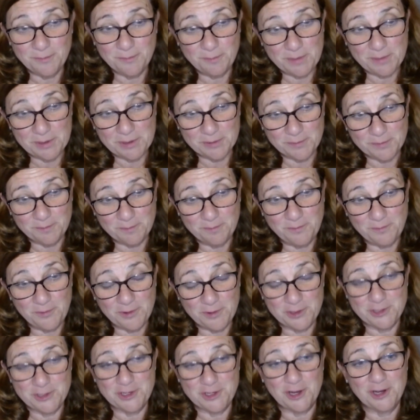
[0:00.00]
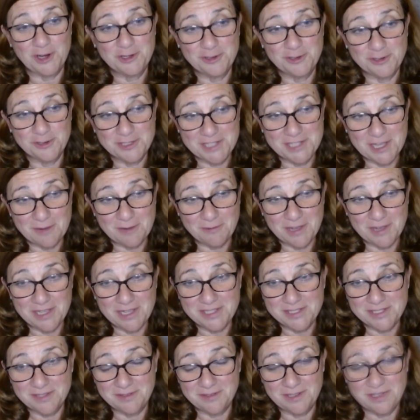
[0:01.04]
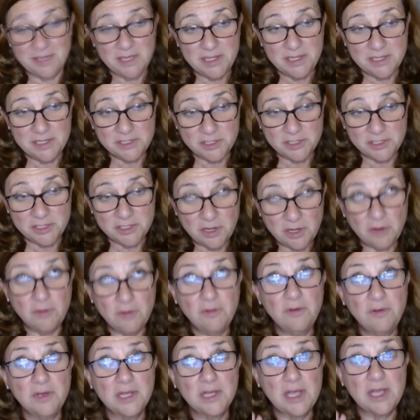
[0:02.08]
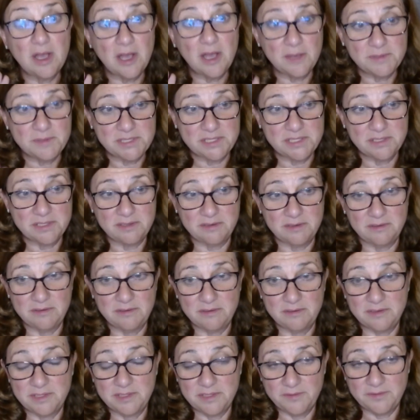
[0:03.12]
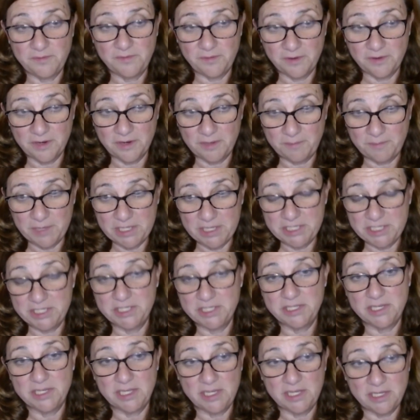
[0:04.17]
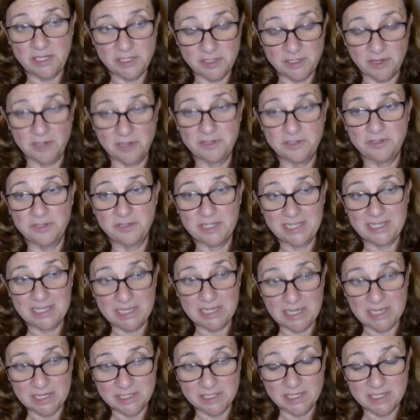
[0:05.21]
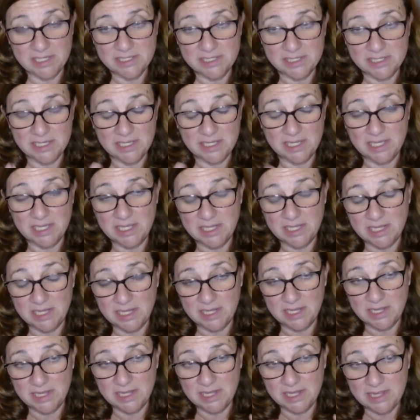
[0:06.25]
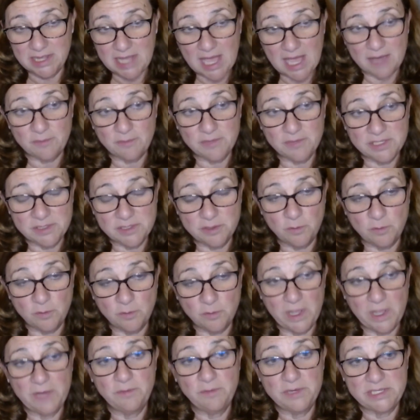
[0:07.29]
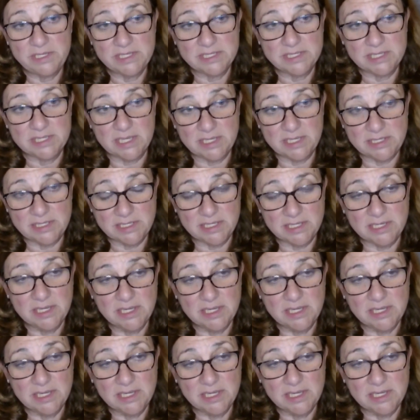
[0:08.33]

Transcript: built for the doctors that way, so that there's no obstacle for a patient and a doctor to connect. It's like that was the way we designed it.